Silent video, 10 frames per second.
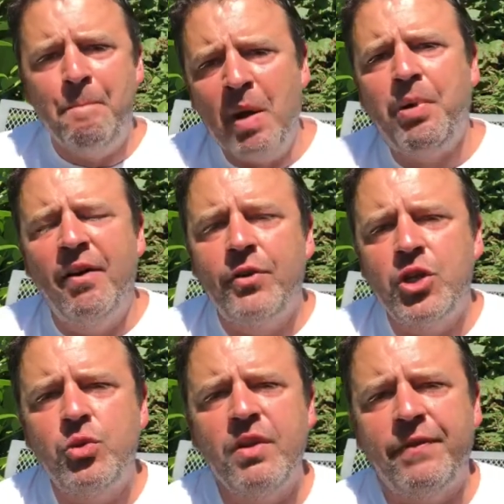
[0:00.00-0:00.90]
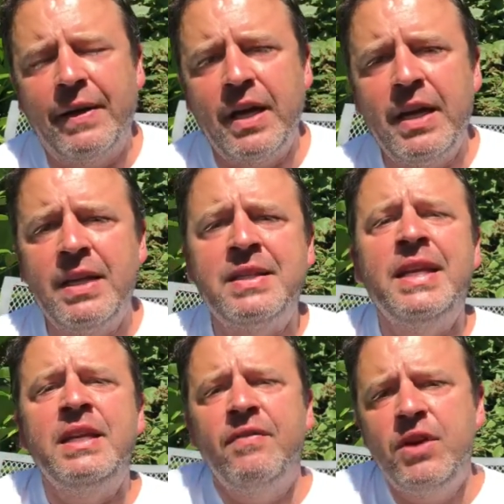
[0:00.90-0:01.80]
but by virtue of the fact that it is
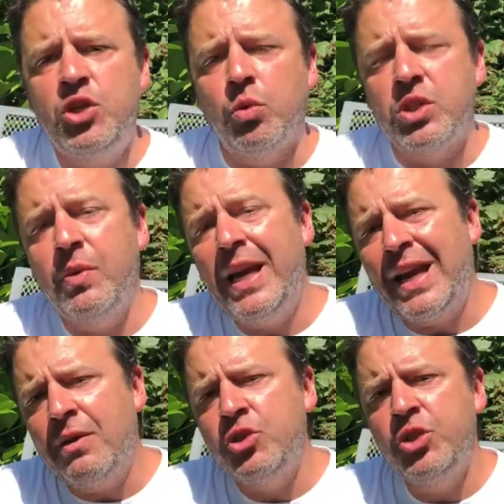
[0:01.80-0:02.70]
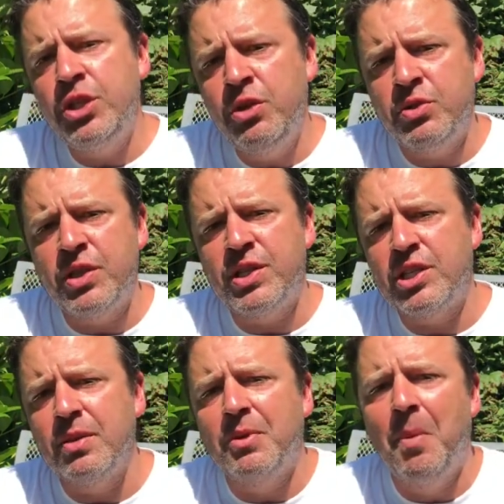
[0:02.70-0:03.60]
an individual. So it allows you to use the
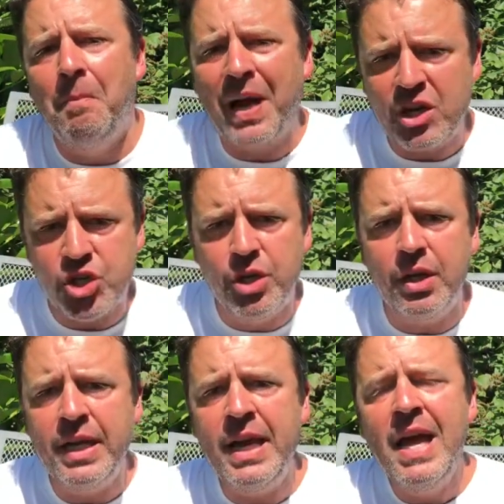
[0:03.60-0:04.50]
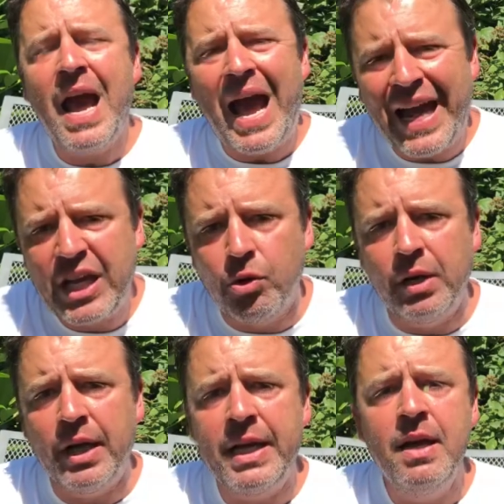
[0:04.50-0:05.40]
system compassionately,
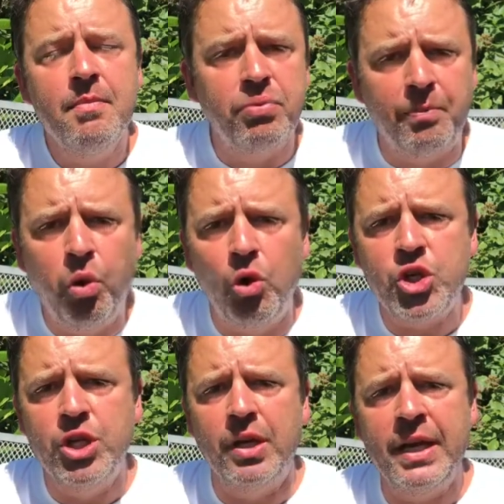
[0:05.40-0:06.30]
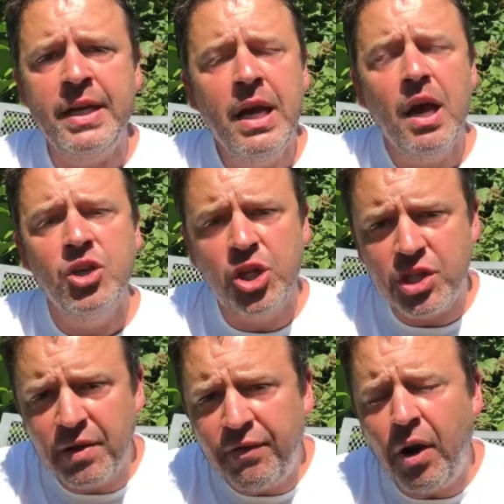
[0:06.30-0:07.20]
accurately, proportionately, and
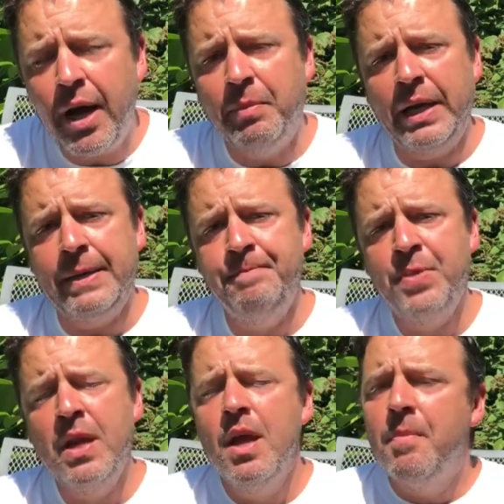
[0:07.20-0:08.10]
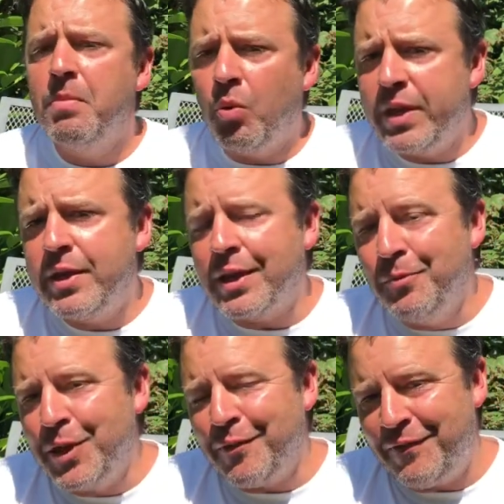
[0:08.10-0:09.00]
justifiably. But with
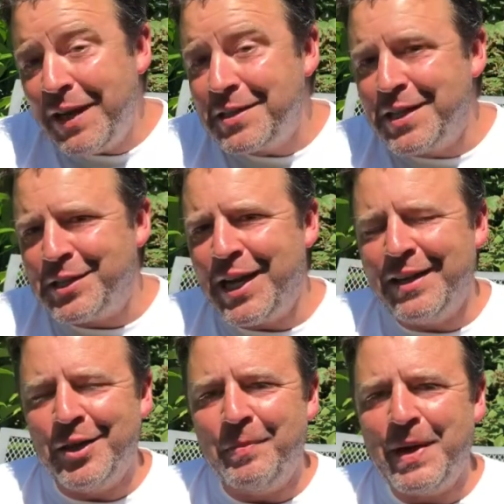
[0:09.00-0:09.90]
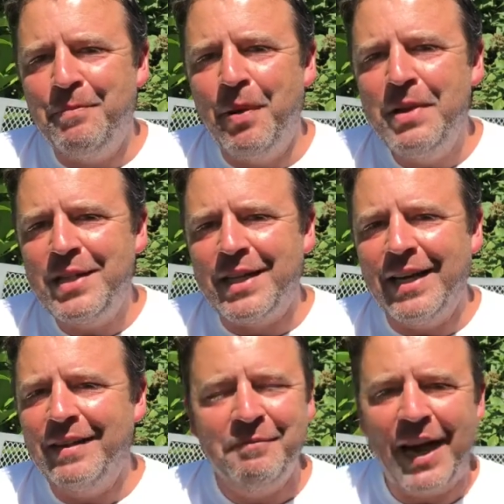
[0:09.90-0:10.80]
the fences here that are being
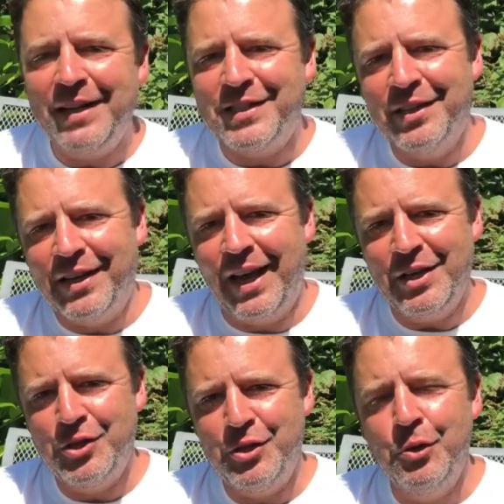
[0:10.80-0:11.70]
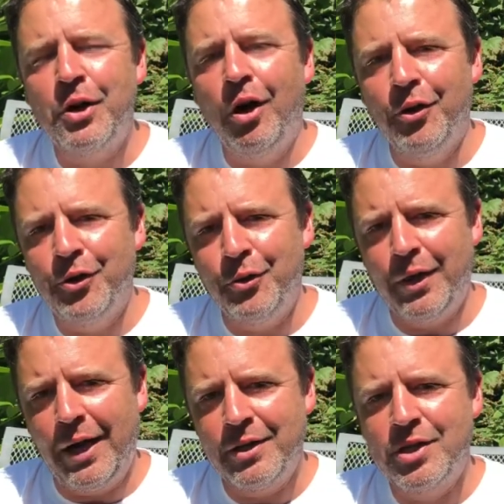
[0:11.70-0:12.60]
permitted, that isn't the case. You can't
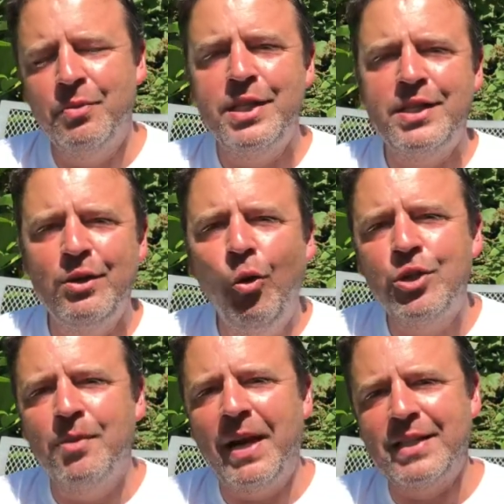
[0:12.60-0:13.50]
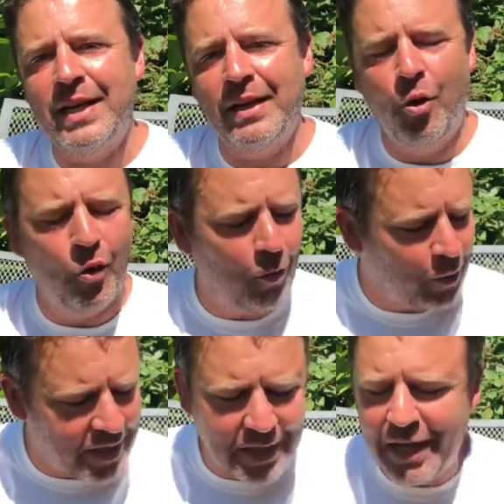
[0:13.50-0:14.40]
do that. So we see automatic, or
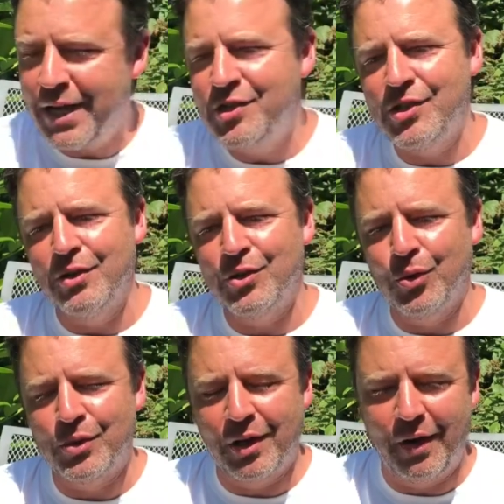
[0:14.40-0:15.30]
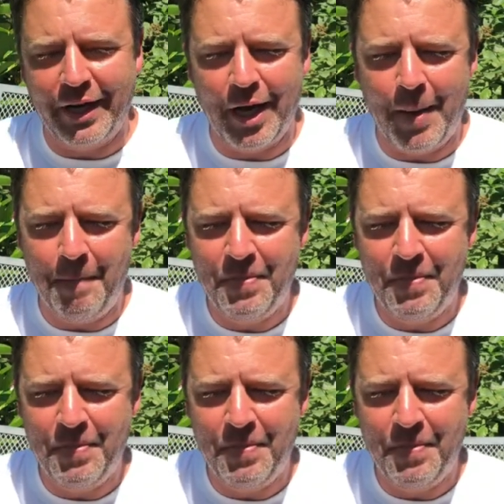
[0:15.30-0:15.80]
we see instant sort of like